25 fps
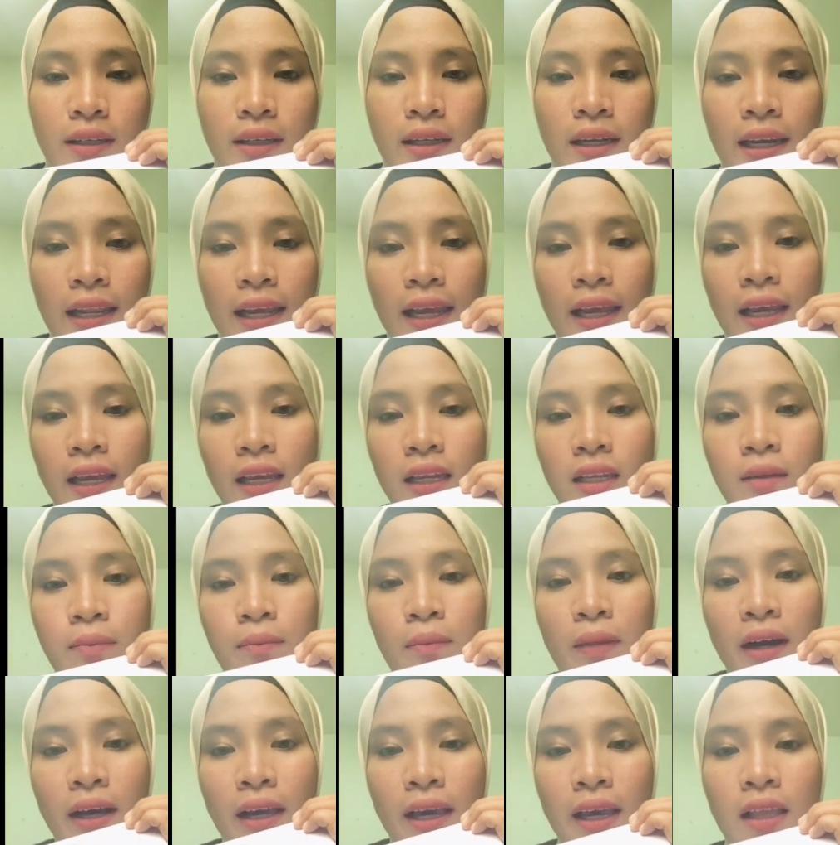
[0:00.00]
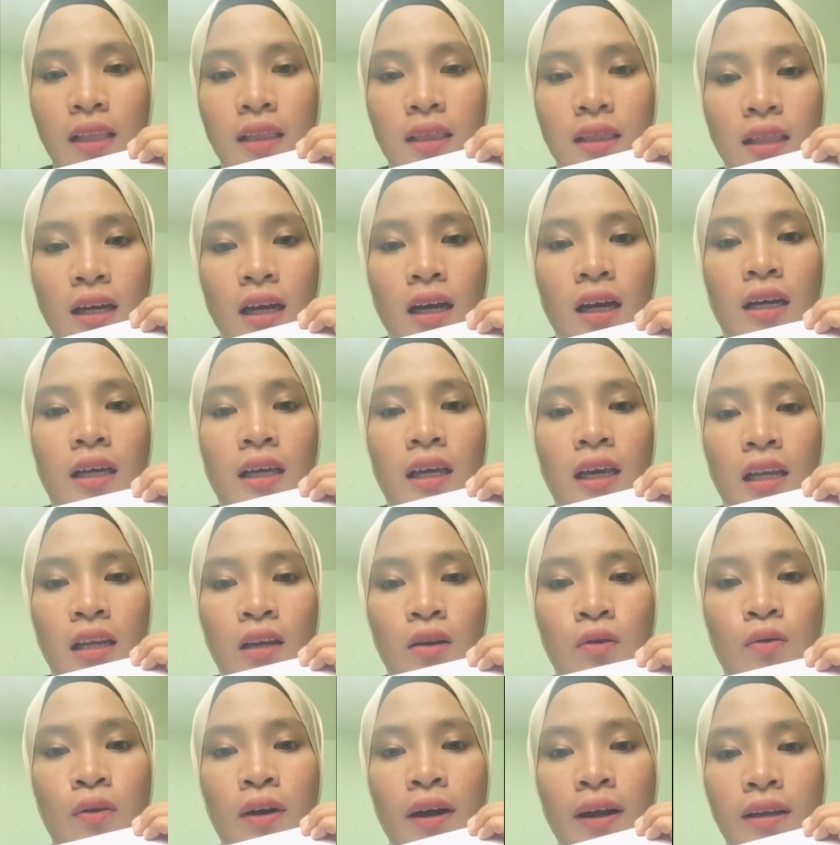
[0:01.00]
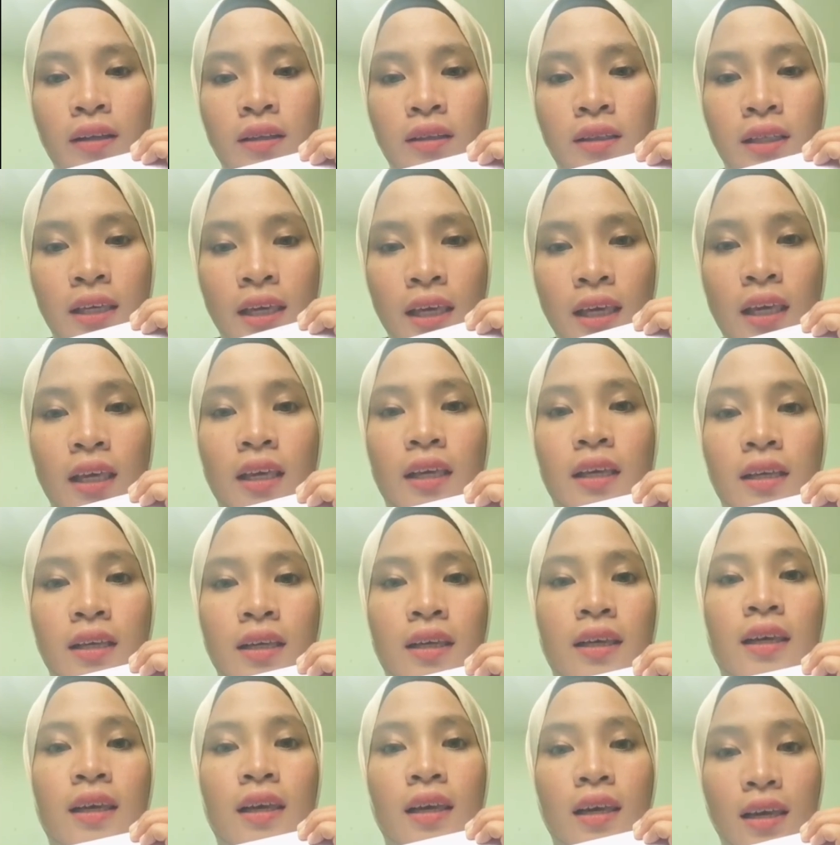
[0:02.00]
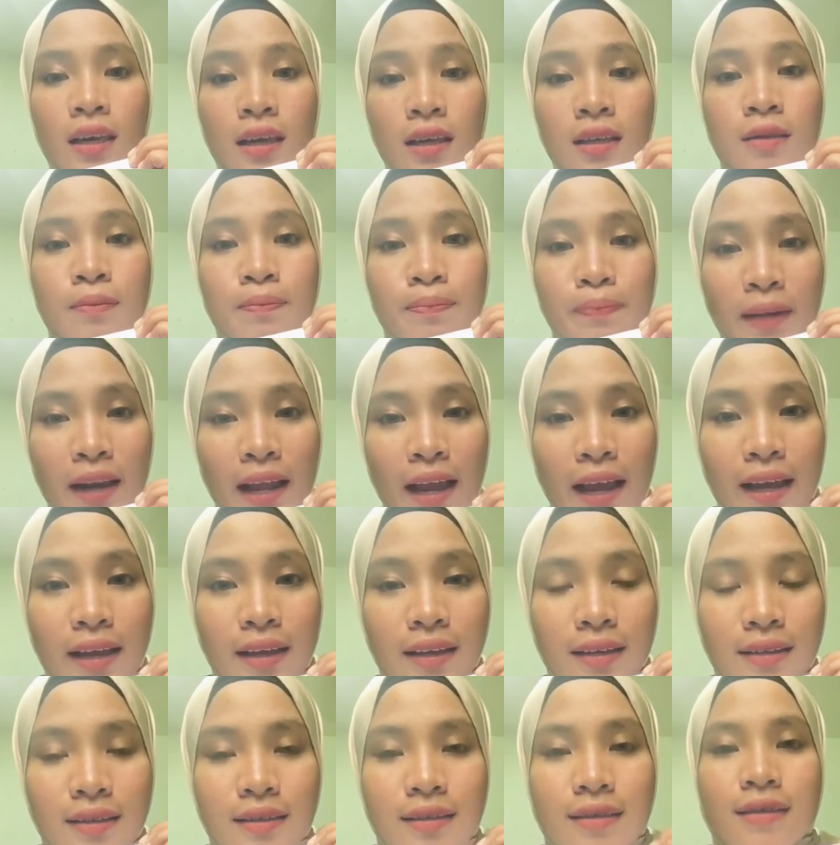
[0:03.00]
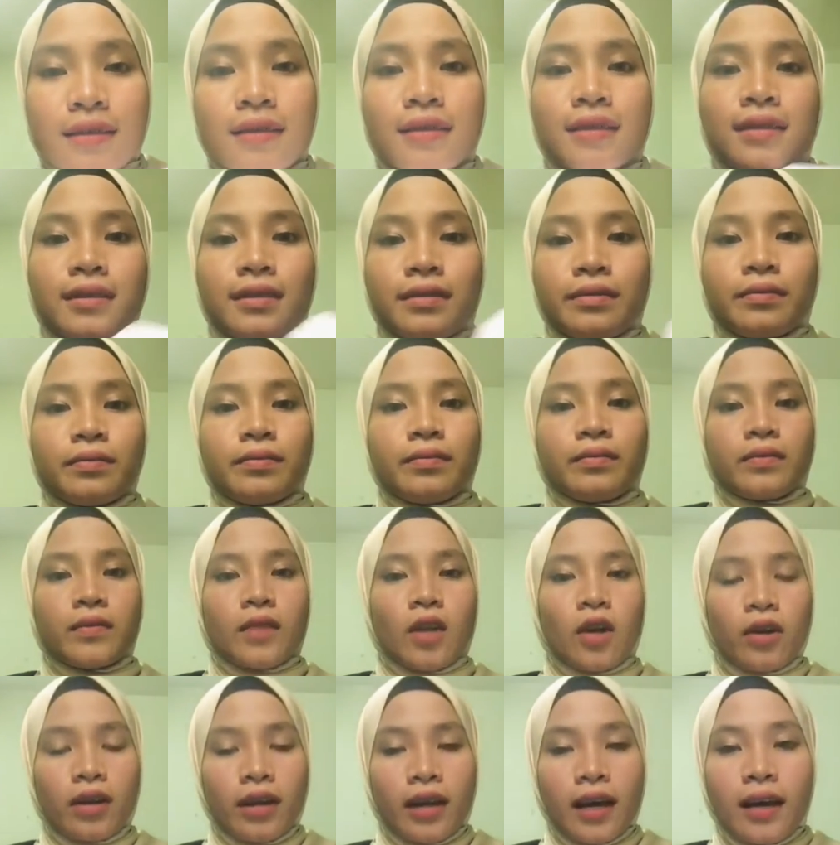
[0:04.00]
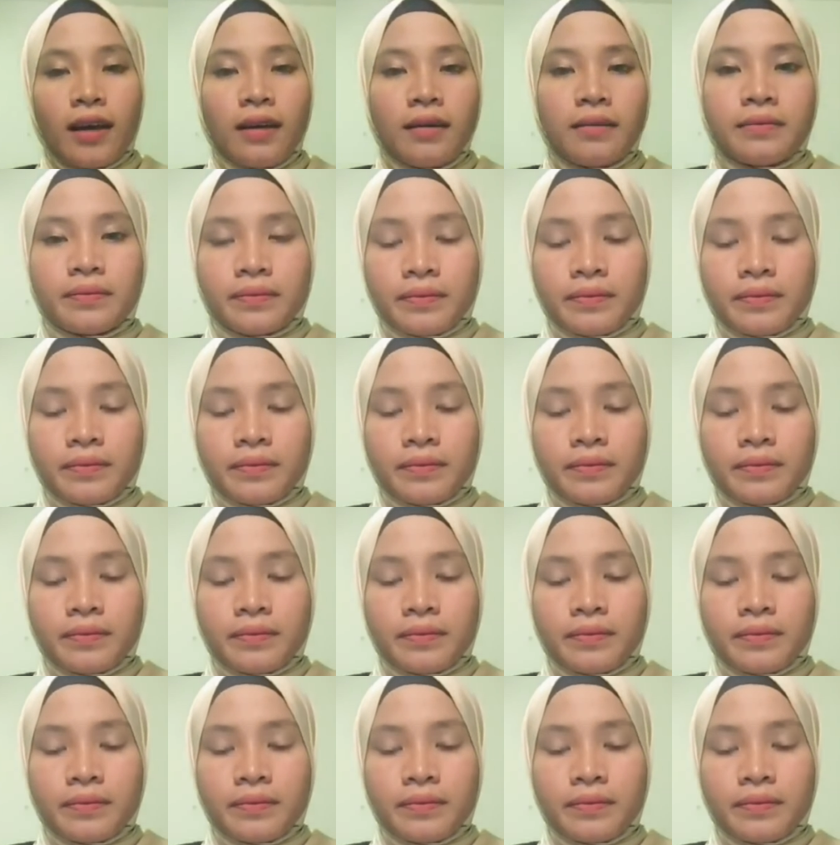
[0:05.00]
clean magenta, yellow, and key is black. Okay,